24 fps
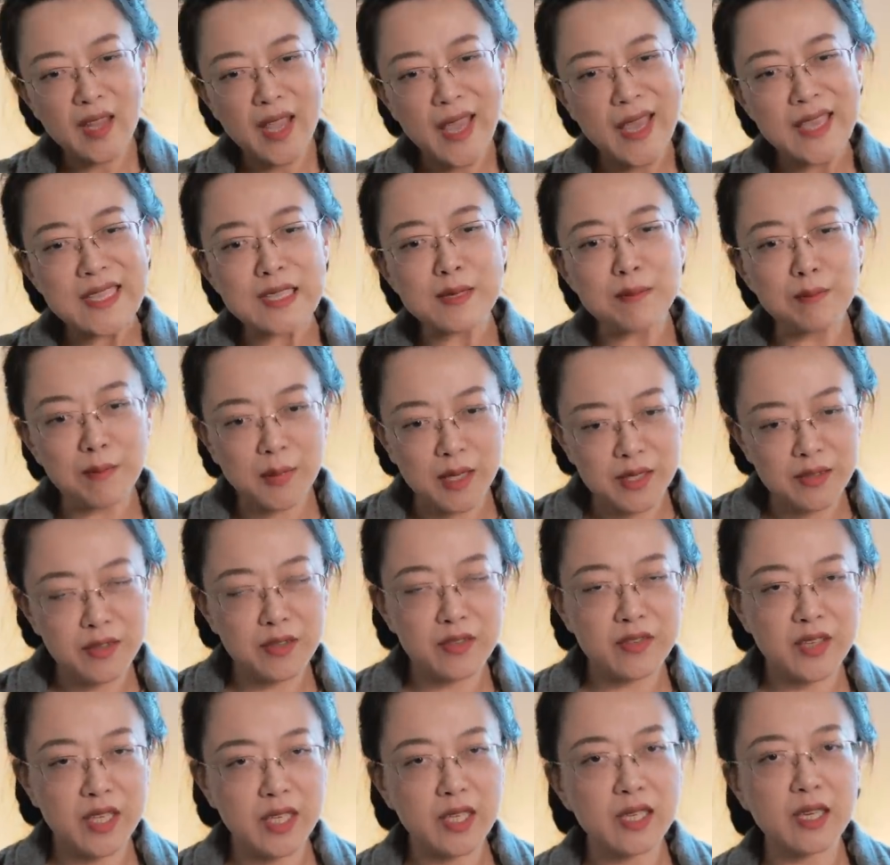It's a
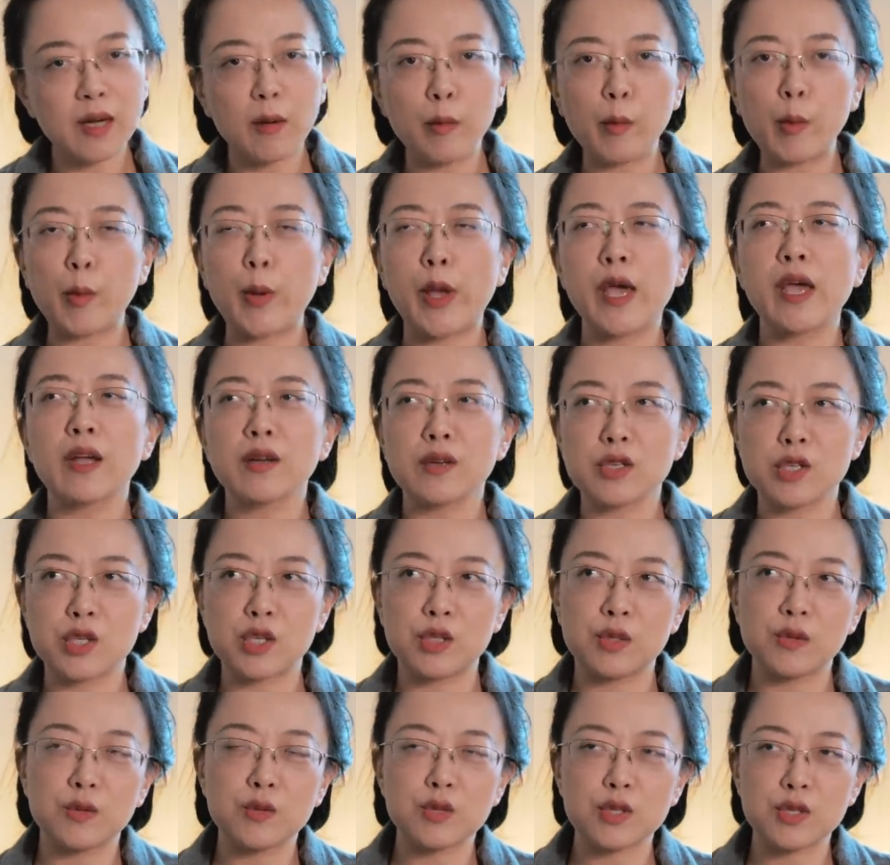minor thing compared
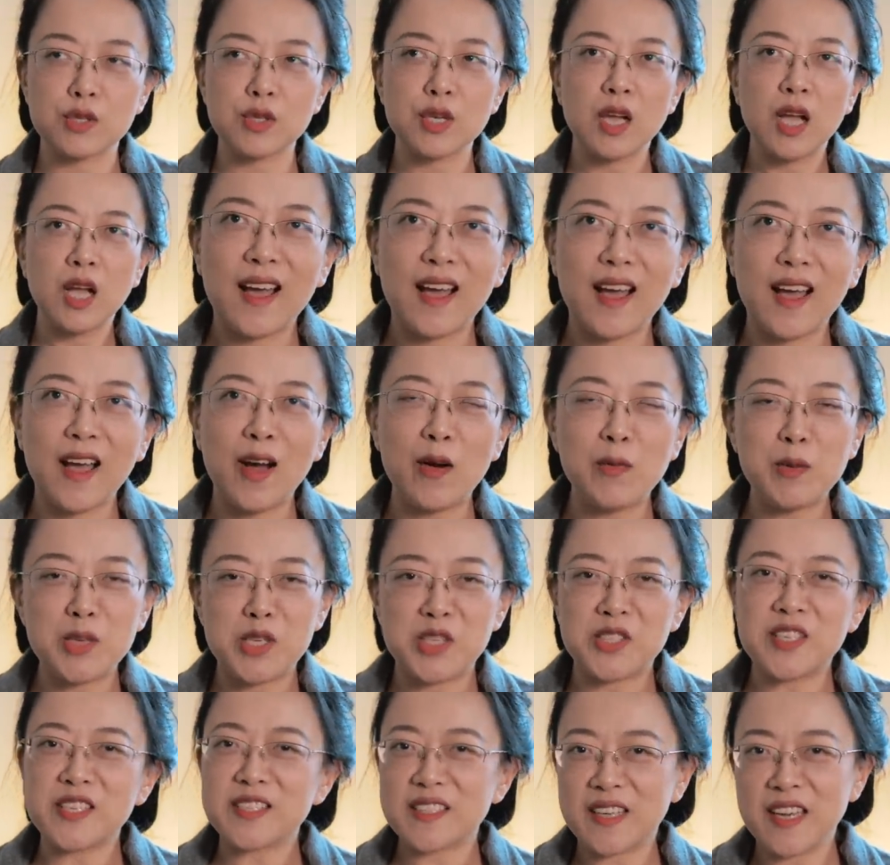to just how
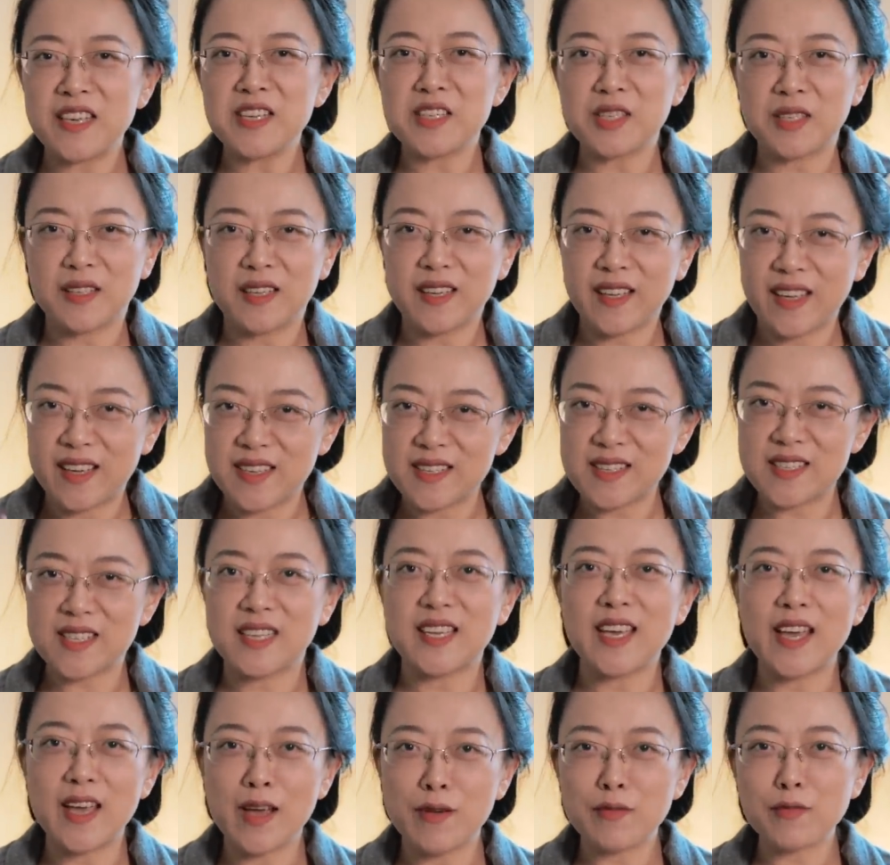much dedication I can
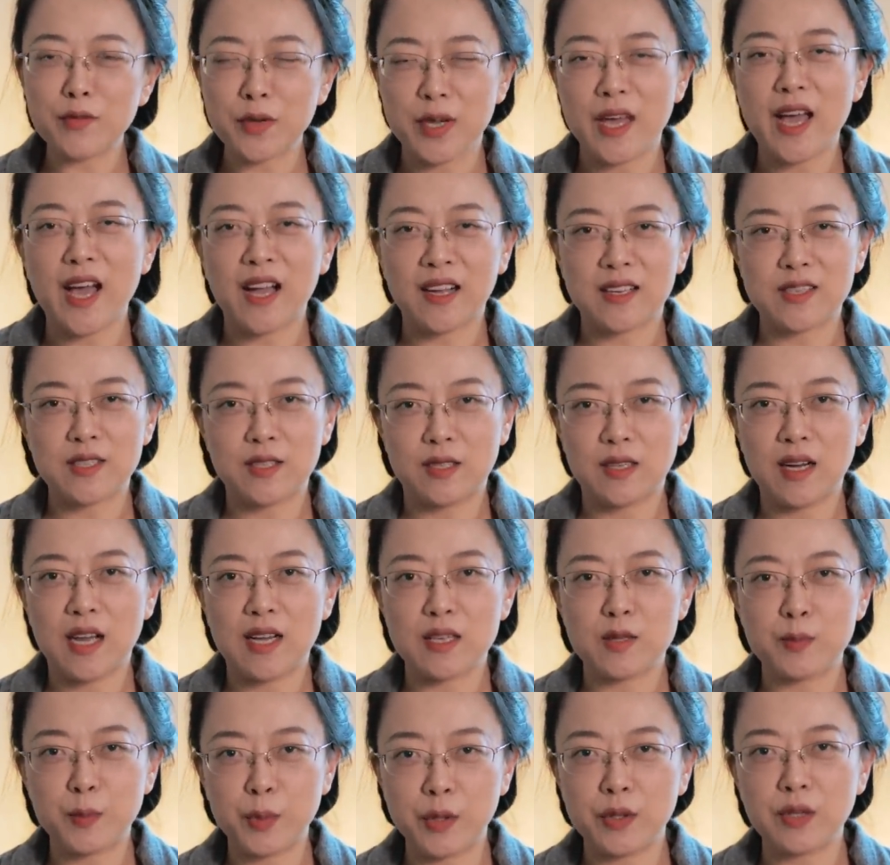see every actor
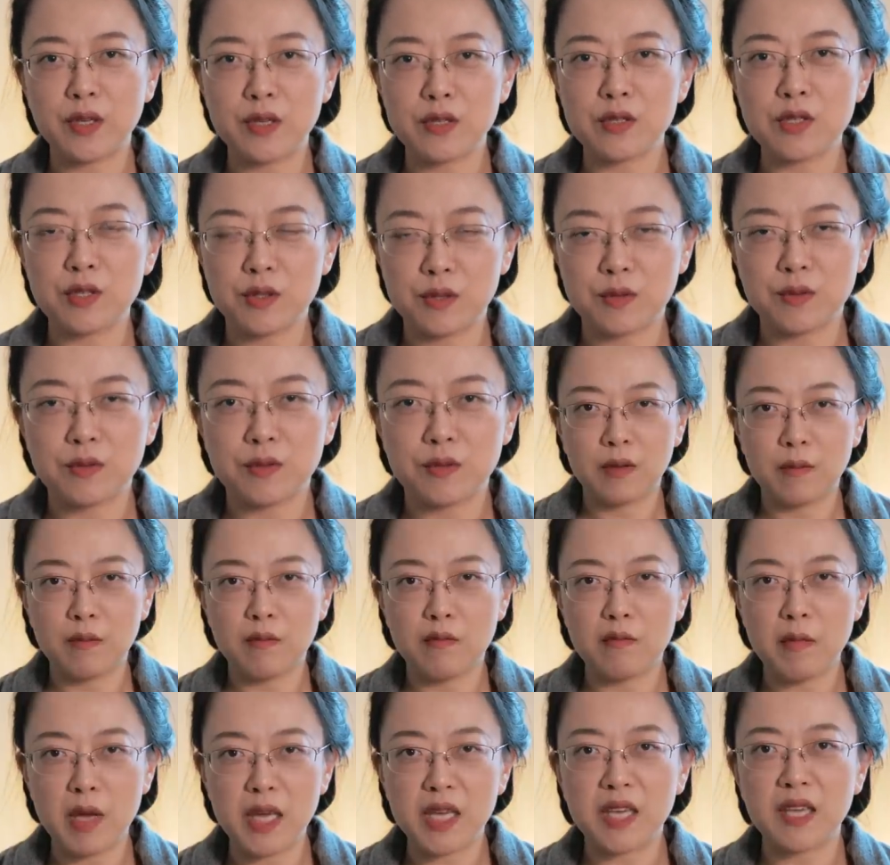has put into
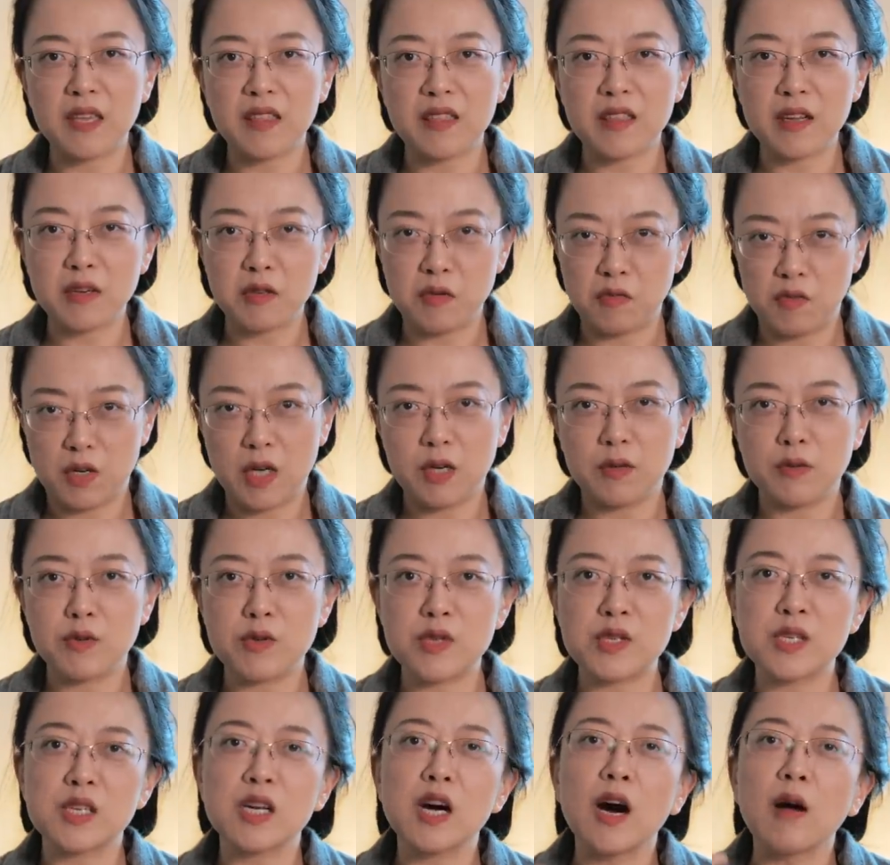making their
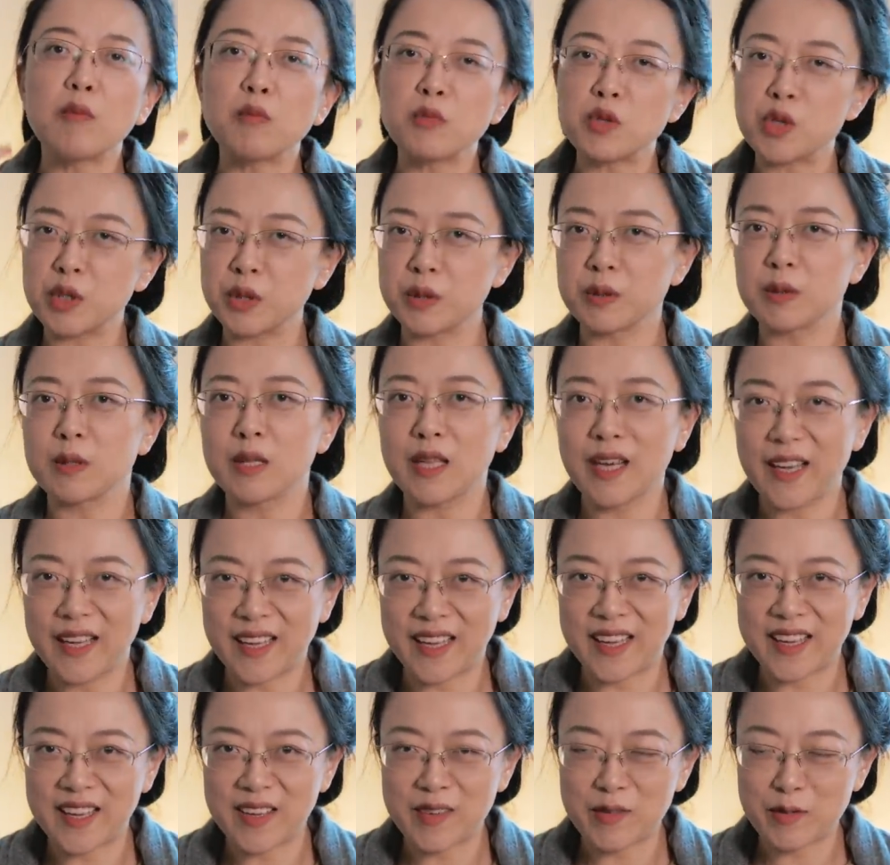roles come to
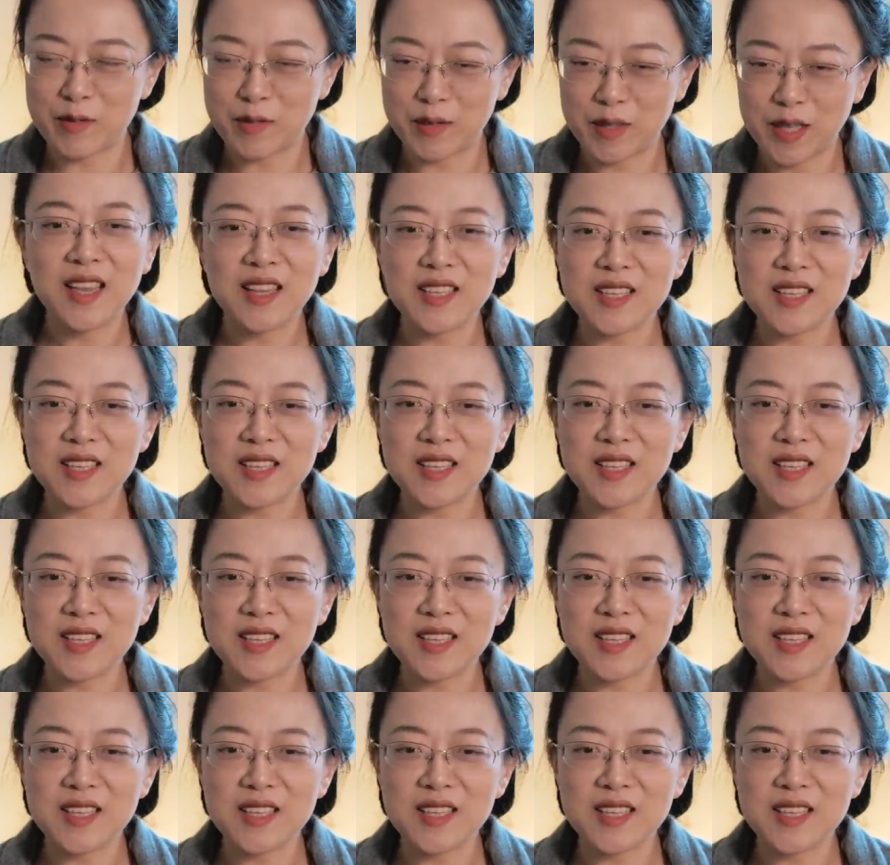life.